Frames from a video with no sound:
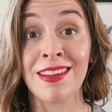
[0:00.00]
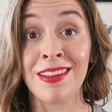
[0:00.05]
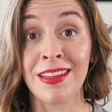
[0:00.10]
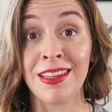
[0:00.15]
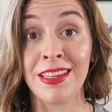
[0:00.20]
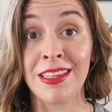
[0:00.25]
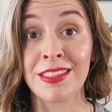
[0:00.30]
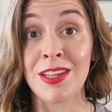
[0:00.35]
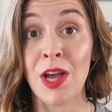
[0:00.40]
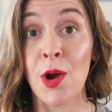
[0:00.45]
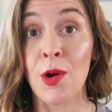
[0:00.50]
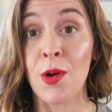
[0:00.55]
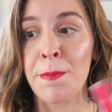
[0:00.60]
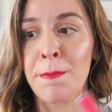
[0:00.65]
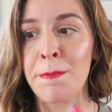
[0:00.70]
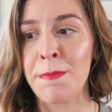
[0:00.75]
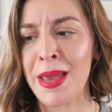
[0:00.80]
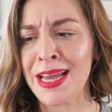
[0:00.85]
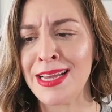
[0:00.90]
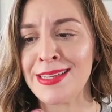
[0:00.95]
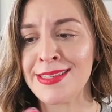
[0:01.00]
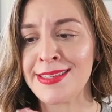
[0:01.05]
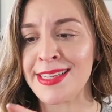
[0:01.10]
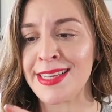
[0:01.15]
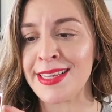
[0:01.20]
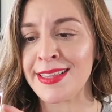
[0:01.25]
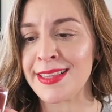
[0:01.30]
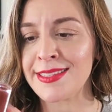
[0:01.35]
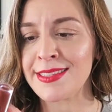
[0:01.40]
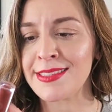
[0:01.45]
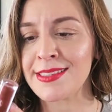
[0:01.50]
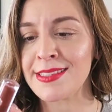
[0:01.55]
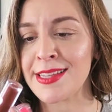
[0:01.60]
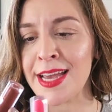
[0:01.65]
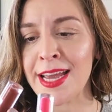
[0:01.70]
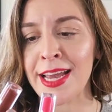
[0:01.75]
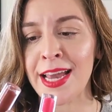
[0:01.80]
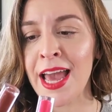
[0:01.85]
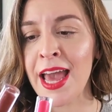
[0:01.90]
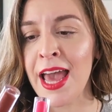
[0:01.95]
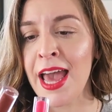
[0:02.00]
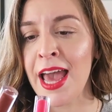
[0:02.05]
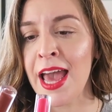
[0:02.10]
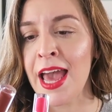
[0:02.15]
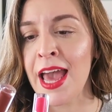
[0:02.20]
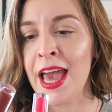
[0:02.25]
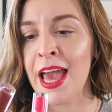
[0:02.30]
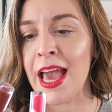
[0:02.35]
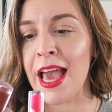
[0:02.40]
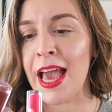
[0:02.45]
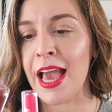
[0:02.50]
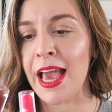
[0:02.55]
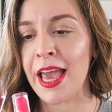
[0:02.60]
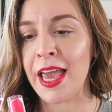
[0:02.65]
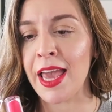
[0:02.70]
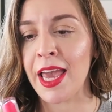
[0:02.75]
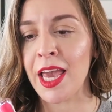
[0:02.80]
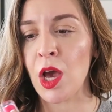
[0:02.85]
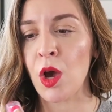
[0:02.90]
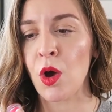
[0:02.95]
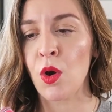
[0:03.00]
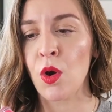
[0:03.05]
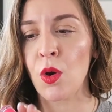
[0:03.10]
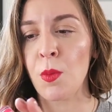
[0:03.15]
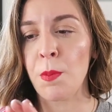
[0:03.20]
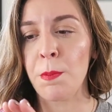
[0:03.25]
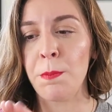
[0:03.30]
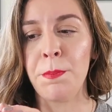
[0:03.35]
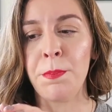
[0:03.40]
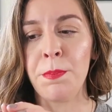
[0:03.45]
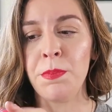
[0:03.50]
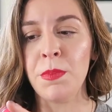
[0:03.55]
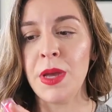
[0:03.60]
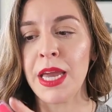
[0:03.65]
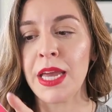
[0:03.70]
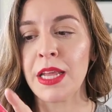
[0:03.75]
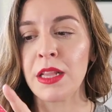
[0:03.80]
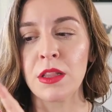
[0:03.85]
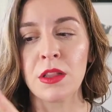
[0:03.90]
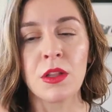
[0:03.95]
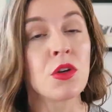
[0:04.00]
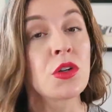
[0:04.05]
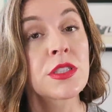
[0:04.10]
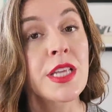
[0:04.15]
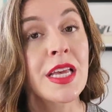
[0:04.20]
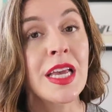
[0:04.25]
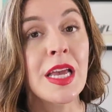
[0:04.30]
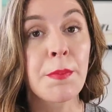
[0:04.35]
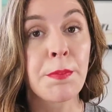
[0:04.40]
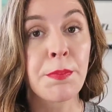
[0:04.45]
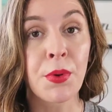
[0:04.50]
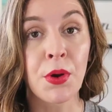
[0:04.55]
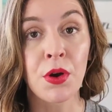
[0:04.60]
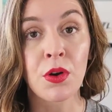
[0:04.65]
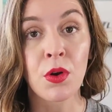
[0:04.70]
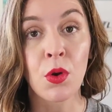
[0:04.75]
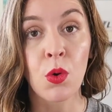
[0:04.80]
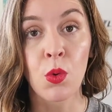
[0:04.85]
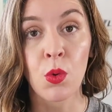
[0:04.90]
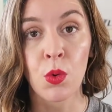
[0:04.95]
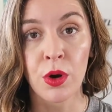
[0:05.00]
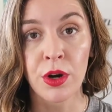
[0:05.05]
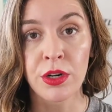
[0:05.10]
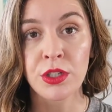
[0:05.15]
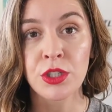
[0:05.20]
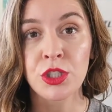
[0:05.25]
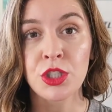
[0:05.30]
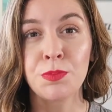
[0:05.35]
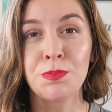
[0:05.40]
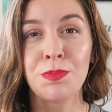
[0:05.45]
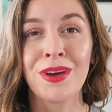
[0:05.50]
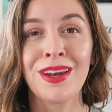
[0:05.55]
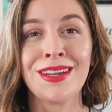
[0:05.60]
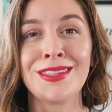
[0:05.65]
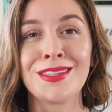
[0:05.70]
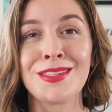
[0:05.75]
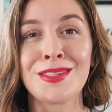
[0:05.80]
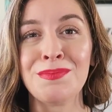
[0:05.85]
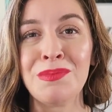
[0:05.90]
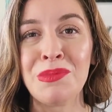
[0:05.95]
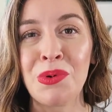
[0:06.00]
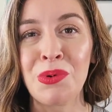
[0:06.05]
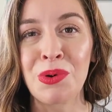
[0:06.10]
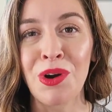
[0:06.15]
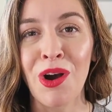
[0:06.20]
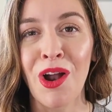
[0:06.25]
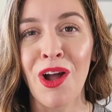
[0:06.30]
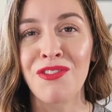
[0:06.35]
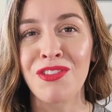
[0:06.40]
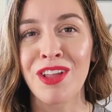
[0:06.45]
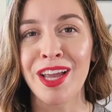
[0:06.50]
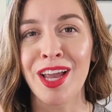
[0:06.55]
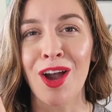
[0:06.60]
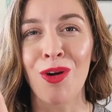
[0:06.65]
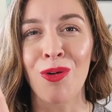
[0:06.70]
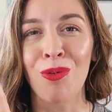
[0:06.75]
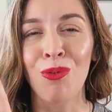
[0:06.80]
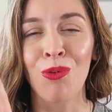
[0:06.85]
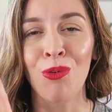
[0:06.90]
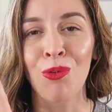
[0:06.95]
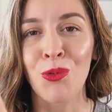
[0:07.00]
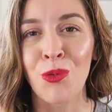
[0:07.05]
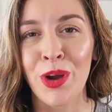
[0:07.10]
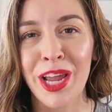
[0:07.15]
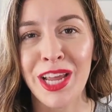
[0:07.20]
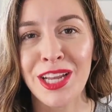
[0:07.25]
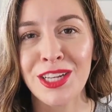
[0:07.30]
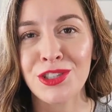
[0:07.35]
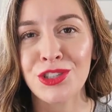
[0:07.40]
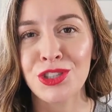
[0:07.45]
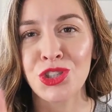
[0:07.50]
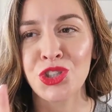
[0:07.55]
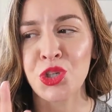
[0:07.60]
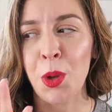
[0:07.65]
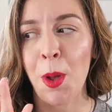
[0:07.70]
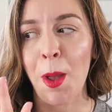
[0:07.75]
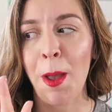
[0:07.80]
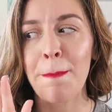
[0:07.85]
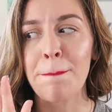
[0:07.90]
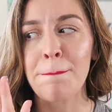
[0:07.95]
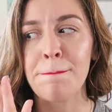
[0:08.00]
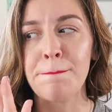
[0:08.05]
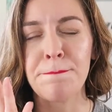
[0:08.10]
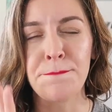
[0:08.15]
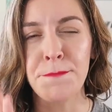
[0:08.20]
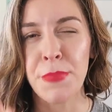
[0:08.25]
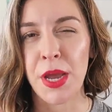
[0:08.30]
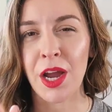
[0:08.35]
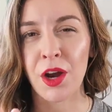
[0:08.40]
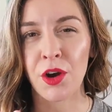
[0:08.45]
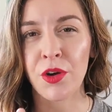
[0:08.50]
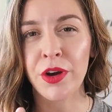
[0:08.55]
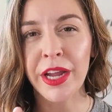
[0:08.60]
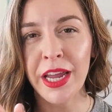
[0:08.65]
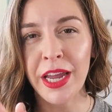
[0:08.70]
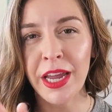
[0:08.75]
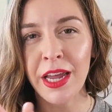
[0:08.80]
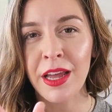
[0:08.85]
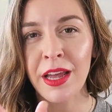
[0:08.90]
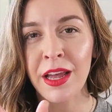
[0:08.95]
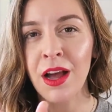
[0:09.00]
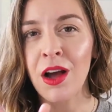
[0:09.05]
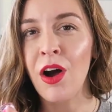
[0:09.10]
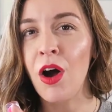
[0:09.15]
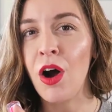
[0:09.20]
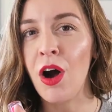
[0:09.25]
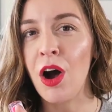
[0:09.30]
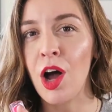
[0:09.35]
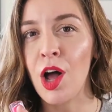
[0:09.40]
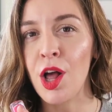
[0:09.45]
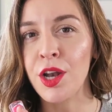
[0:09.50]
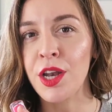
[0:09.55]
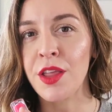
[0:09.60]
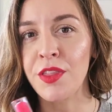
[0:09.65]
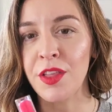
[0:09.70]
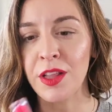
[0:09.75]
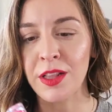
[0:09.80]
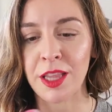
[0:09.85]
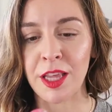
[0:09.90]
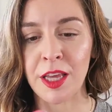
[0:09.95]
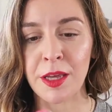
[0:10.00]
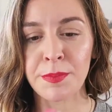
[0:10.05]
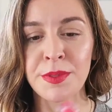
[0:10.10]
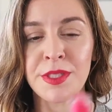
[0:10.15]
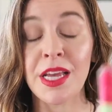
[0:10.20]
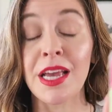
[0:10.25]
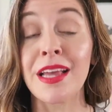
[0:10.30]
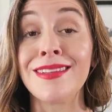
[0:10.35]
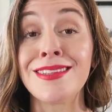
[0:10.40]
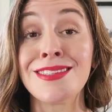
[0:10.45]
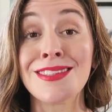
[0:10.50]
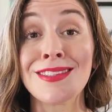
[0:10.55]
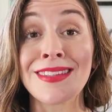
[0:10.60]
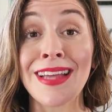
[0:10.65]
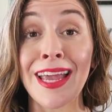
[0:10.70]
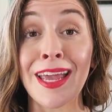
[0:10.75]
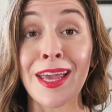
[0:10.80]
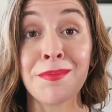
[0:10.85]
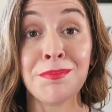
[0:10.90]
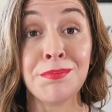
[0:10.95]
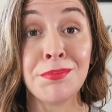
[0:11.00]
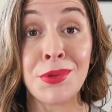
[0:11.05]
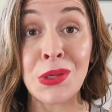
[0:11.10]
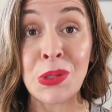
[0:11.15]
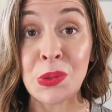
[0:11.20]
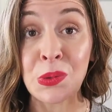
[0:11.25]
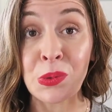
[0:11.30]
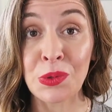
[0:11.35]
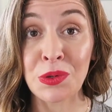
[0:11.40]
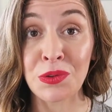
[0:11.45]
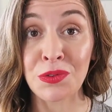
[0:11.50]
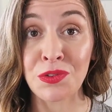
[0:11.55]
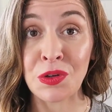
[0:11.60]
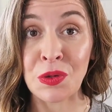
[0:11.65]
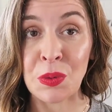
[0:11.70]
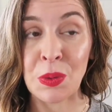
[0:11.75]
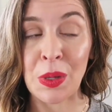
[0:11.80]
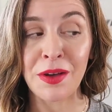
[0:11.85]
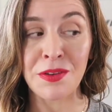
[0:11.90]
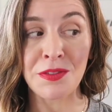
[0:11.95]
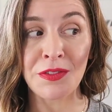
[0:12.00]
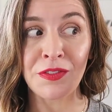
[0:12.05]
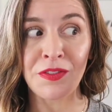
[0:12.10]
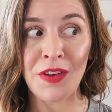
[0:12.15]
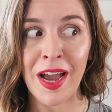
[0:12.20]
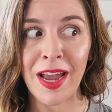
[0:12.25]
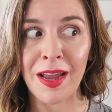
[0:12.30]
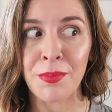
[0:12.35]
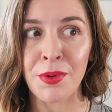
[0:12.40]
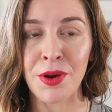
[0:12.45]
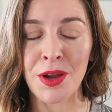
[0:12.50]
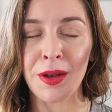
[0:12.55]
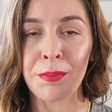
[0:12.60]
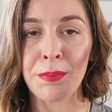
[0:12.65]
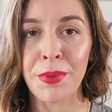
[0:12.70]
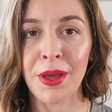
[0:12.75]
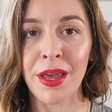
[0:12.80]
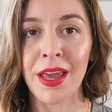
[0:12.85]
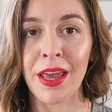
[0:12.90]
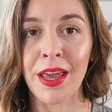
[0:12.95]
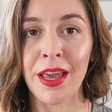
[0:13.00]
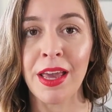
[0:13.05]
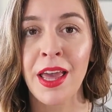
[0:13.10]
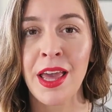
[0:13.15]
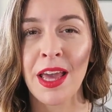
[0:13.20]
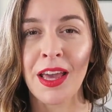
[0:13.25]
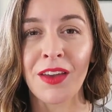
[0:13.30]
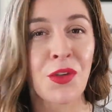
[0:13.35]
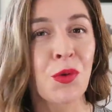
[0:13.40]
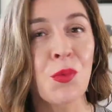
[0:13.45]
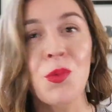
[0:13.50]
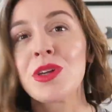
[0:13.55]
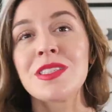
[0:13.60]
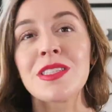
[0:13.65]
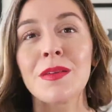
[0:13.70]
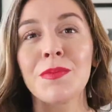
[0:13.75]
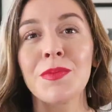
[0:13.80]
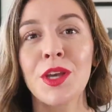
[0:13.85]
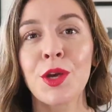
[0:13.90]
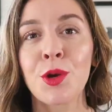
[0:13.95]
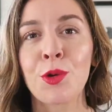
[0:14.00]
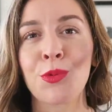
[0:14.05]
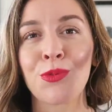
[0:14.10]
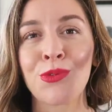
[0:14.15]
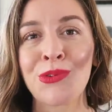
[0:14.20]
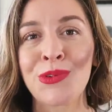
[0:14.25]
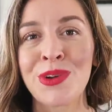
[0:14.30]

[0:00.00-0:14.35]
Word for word: on these are amazing. This is like a, it looks like a burnt orange, but it's more of like a rich berry on the lips and this is a beautiful vibrant pink if you want something